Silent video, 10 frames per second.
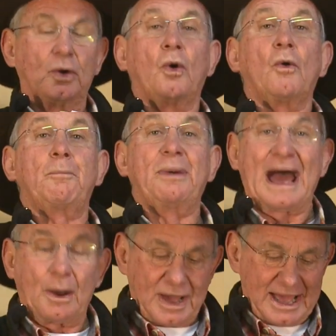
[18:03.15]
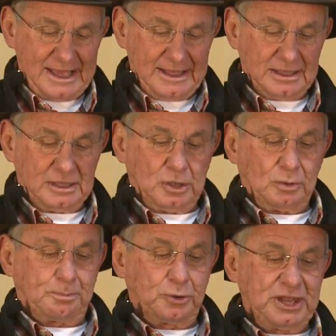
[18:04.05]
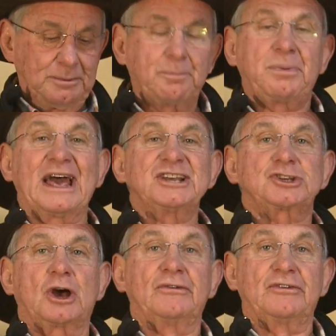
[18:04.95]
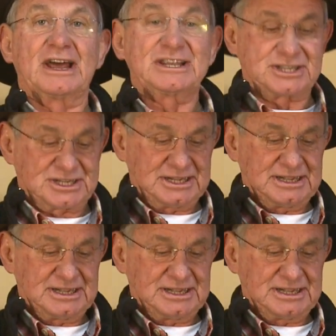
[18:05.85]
or power put in place over us,